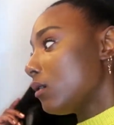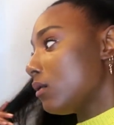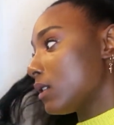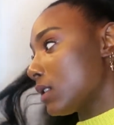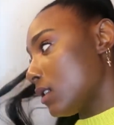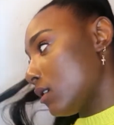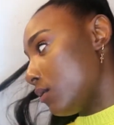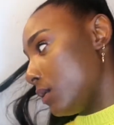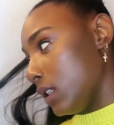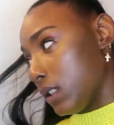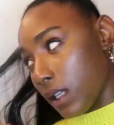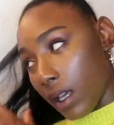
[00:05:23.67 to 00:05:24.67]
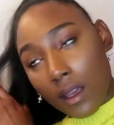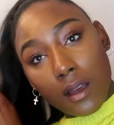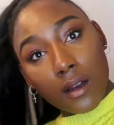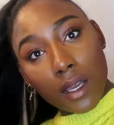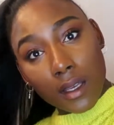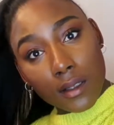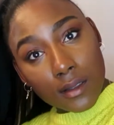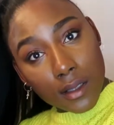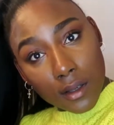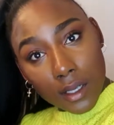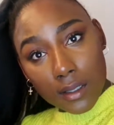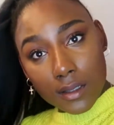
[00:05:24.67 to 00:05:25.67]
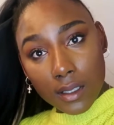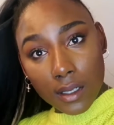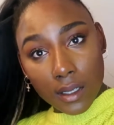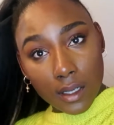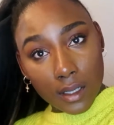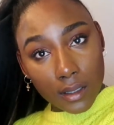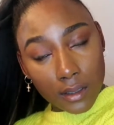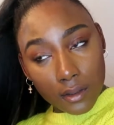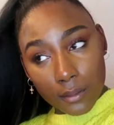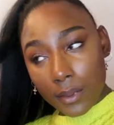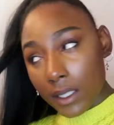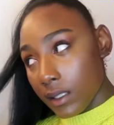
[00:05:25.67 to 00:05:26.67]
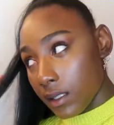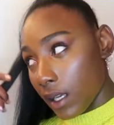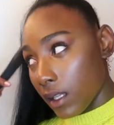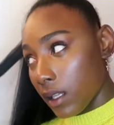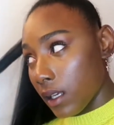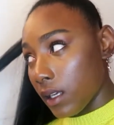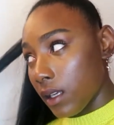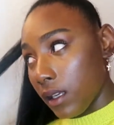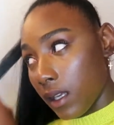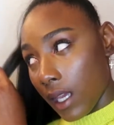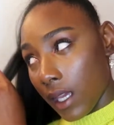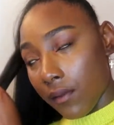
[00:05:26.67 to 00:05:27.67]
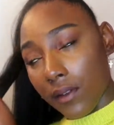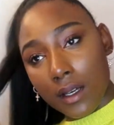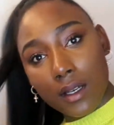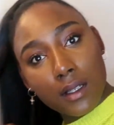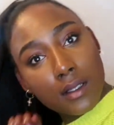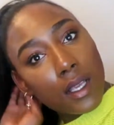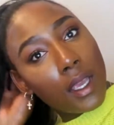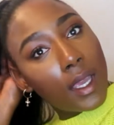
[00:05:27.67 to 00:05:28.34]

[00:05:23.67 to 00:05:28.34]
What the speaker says: where's the little piece at? Okay, so here's the little piece that they gave us.